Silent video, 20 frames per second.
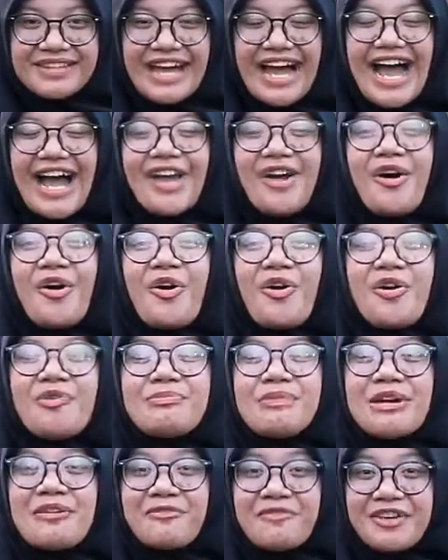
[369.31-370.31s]
I hope
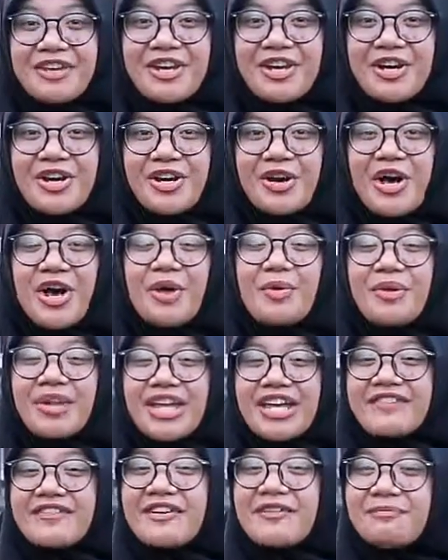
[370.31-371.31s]
my video will
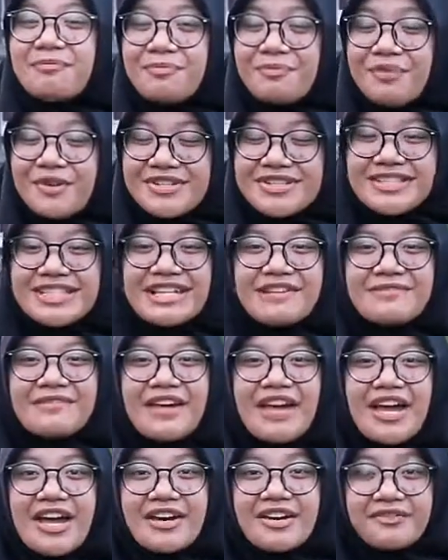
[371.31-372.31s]
give a positive
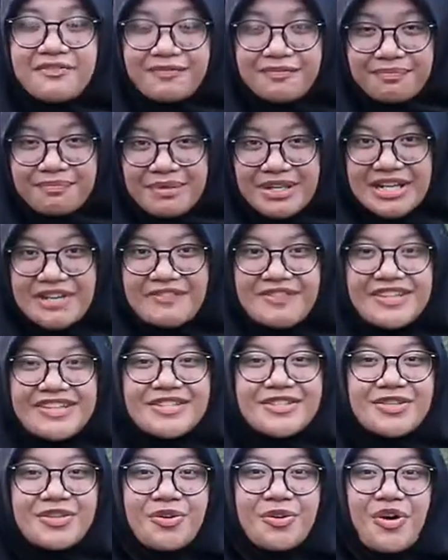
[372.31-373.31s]

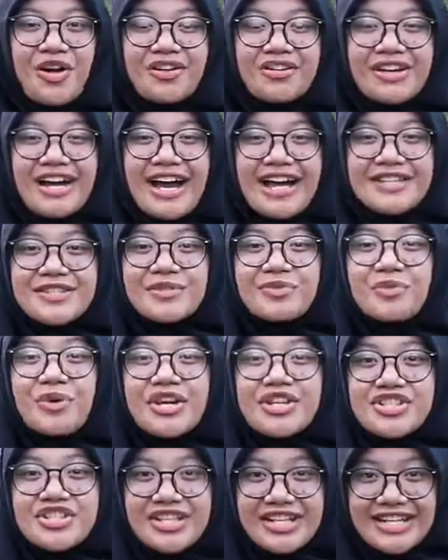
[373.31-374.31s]
benefits to you all guys who
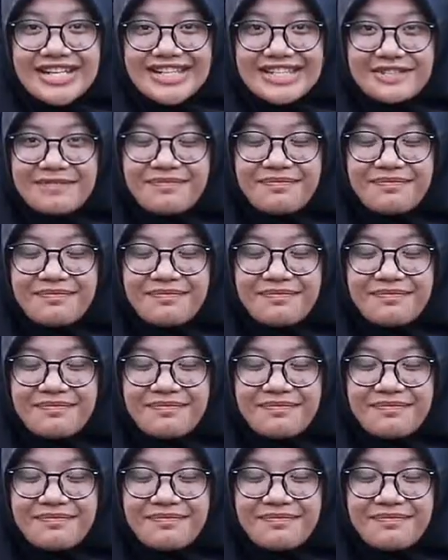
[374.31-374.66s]
watching it.